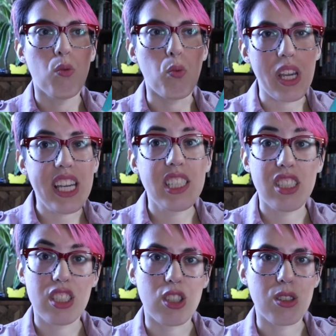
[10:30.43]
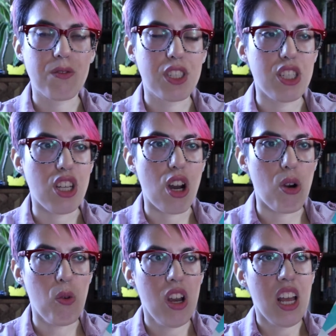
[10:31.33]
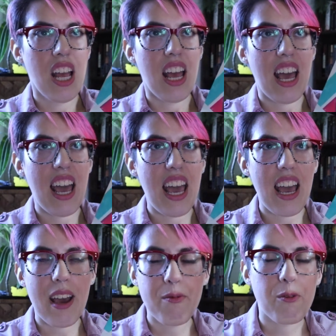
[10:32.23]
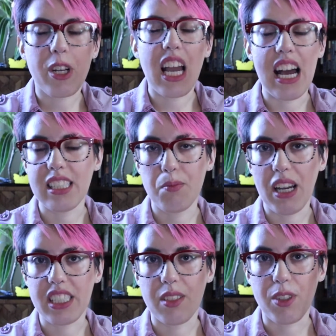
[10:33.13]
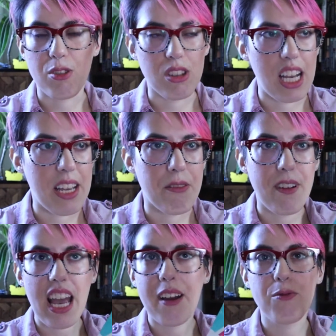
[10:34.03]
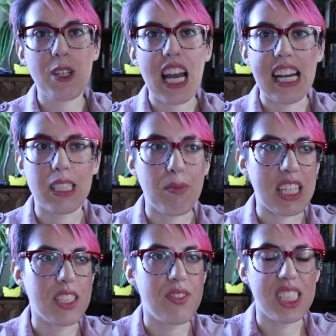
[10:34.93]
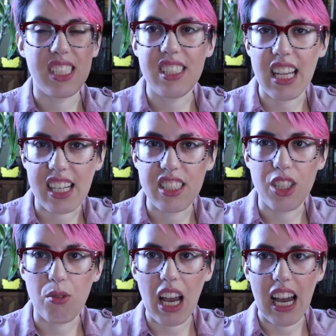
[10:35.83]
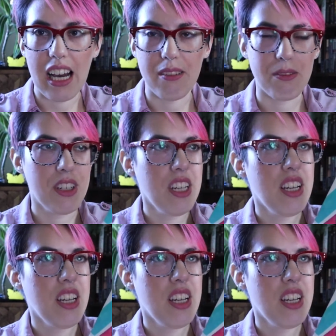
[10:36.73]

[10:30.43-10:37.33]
We deserve to know every aspect of your life, every aspect of the sex you have.